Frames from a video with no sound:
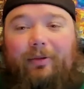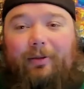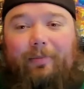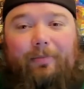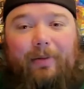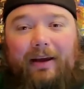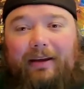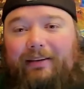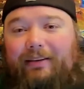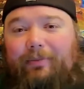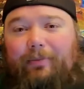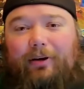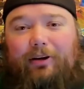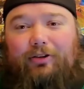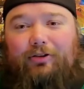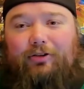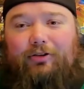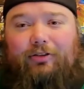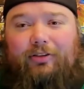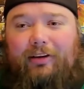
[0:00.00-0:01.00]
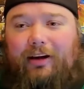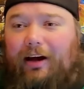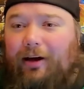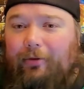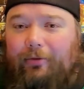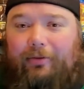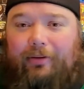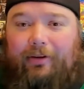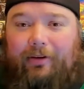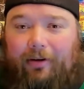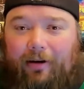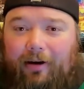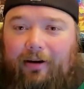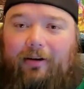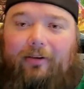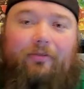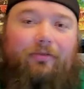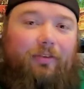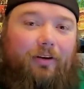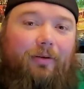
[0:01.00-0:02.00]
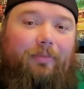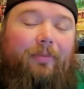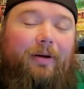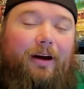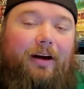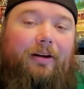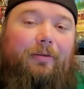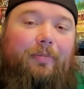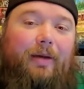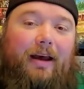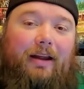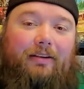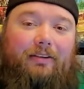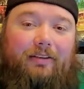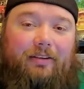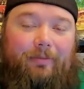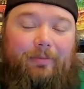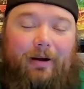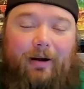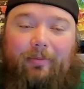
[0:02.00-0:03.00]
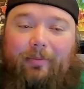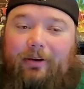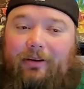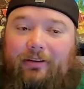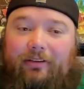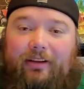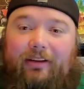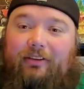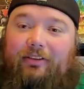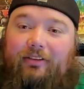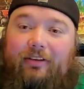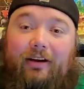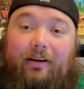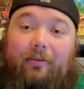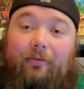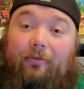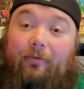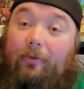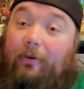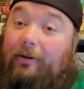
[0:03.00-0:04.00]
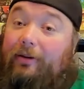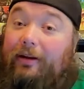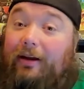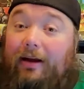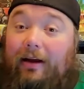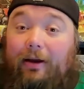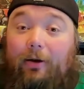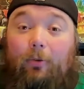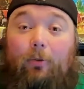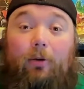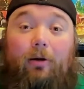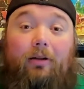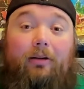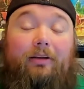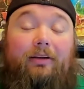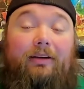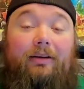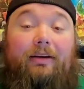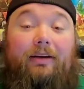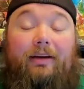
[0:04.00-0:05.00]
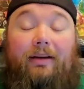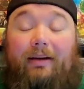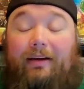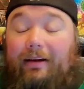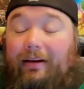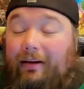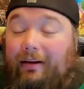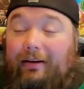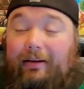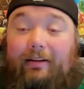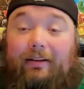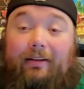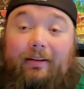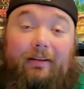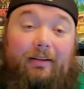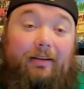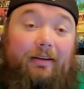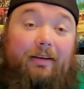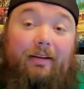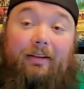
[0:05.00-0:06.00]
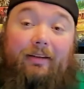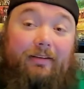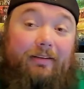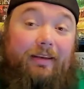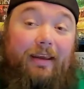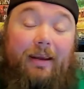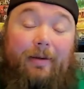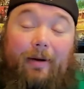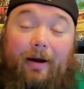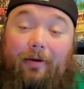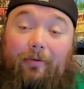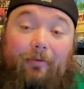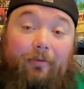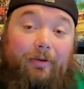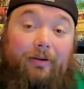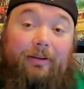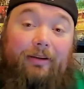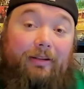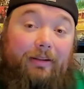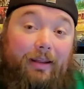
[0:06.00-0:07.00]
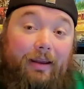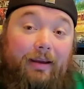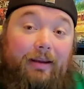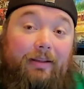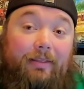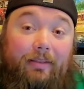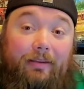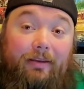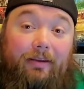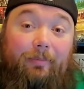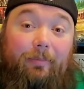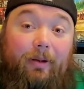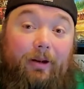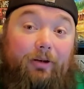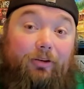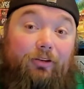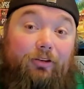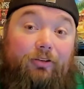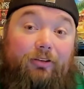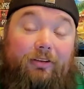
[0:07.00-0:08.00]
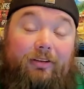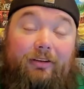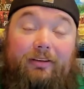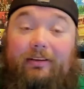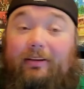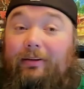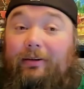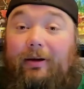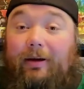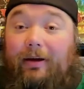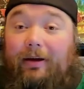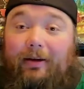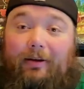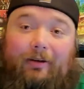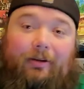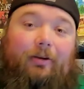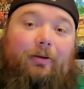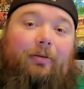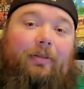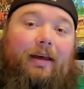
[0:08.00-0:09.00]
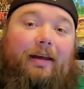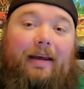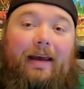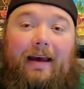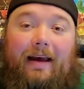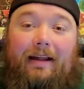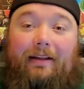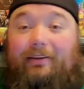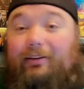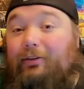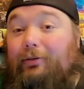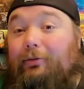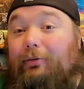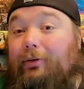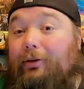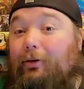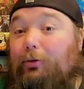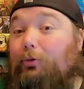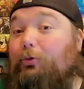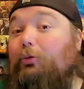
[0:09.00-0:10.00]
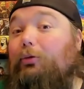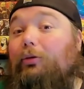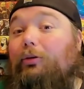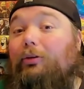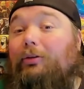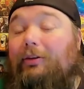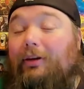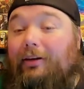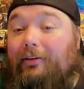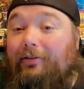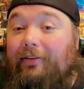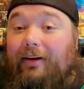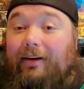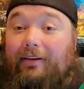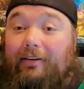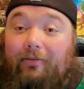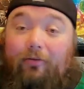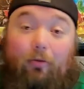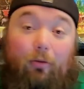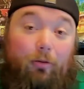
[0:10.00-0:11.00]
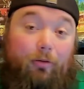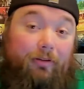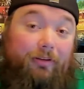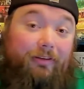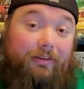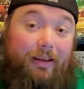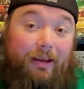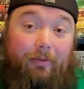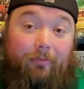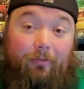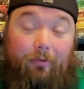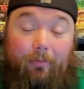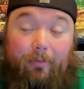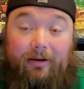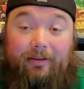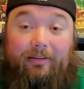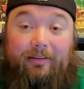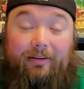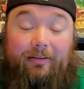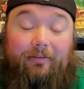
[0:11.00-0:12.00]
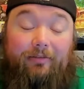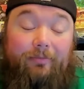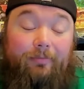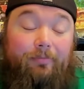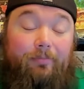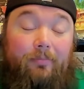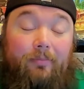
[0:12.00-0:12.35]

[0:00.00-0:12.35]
of the best miniatures out there are from Unmatched, in my opinion. They just are really high quality in this game. I really like the miniatures in this, and that adds to the cool effect for this game for myself.